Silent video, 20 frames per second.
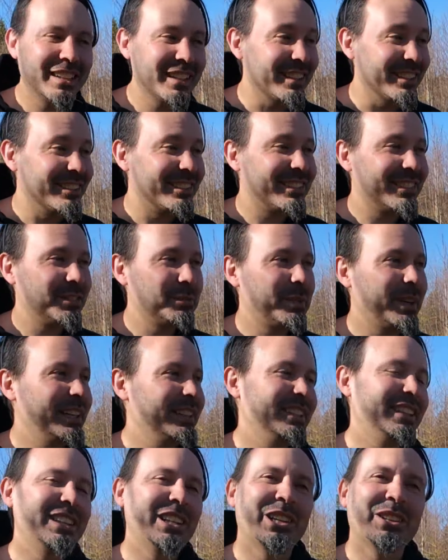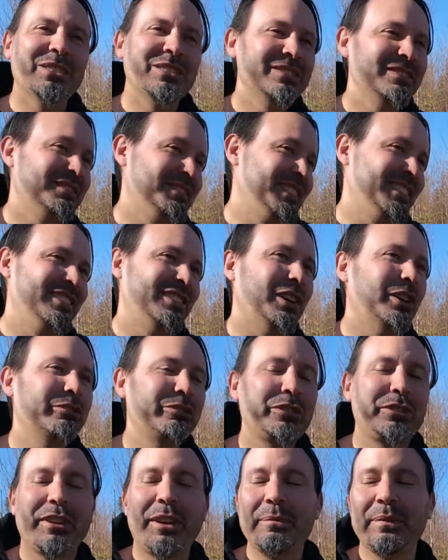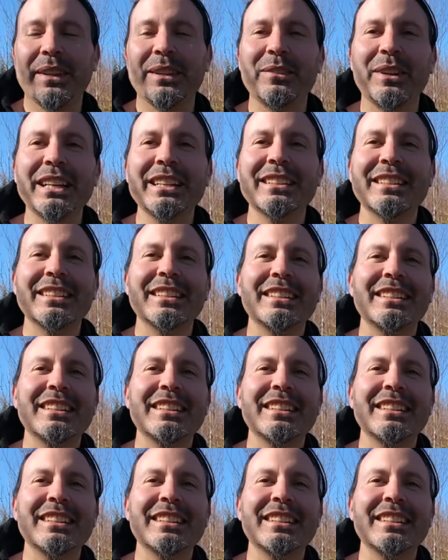It is, but it's all for something, right?